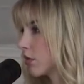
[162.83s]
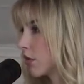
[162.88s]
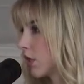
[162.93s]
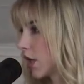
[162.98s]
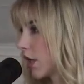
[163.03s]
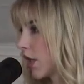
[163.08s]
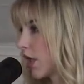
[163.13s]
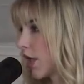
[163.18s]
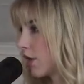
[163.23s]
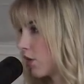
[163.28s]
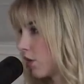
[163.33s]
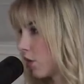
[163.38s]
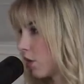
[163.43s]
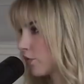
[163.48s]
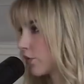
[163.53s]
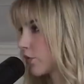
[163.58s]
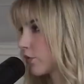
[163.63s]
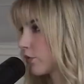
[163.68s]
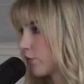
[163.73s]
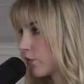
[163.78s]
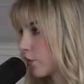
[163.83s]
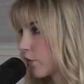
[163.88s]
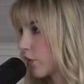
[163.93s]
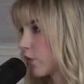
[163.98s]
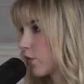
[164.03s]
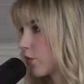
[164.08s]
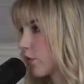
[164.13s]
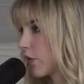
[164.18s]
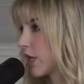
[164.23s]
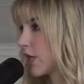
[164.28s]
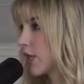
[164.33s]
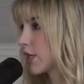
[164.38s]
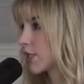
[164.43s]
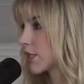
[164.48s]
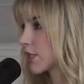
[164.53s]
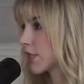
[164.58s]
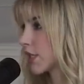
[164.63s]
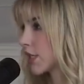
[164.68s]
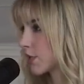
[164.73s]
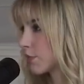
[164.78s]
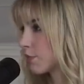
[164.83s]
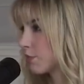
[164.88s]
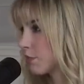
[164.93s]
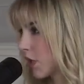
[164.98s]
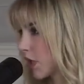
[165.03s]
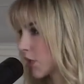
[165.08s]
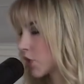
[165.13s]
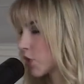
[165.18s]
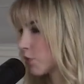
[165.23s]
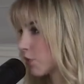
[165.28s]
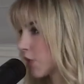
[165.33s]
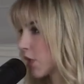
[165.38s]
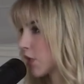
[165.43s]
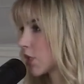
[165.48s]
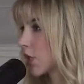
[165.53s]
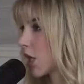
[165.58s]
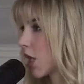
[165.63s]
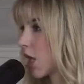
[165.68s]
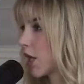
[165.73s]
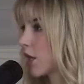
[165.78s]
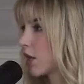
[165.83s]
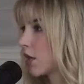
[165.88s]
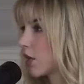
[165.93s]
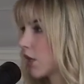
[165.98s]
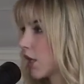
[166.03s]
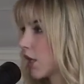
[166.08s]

Yeah, and over 4 weeks, it's much, much higher.